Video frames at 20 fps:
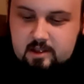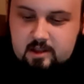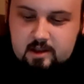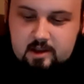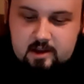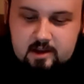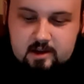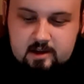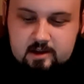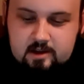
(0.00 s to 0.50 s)

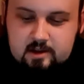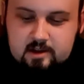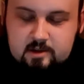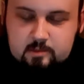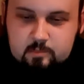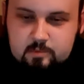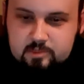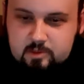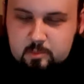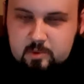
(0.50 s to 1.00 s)

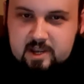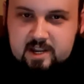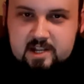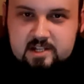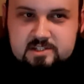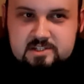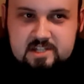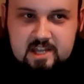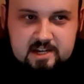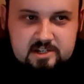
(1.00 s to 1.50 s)
The
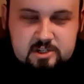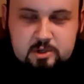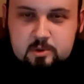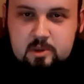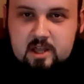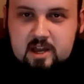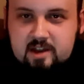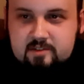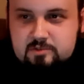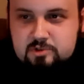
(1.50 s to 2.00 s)
awakens take 2
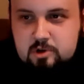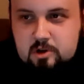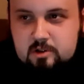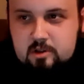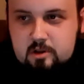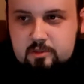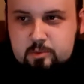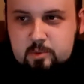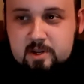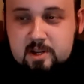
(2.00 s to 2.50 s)
life, draw
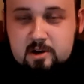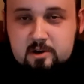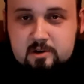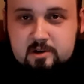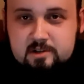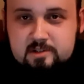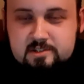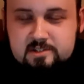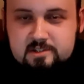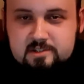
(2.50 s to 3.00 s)
3
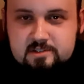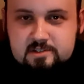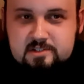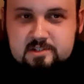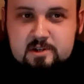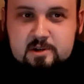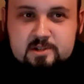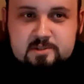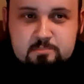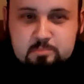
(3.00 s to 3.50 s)
cards,
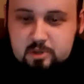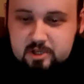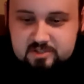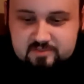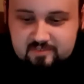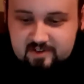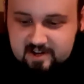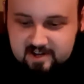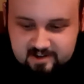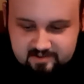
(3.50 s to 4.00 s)
so it's plus
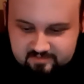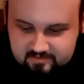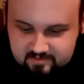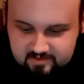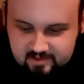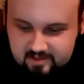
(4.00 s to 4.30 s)
5.